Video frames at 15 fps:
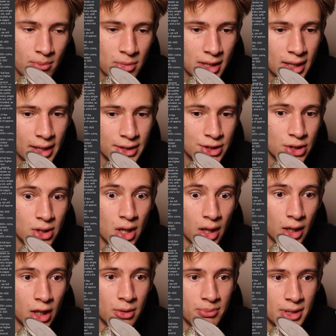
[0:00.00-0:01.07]
because you're
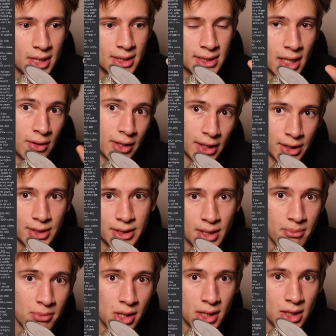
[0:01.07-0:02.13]
not going to be selling it to
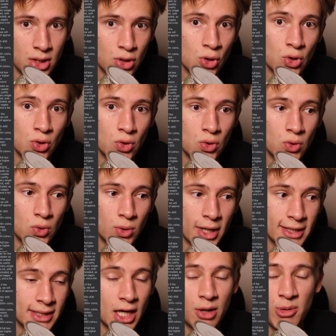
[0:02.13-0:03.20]
somebody who
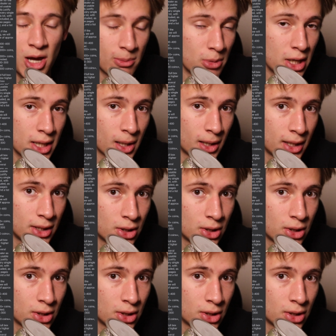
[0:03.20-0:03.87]
is going to make money on it.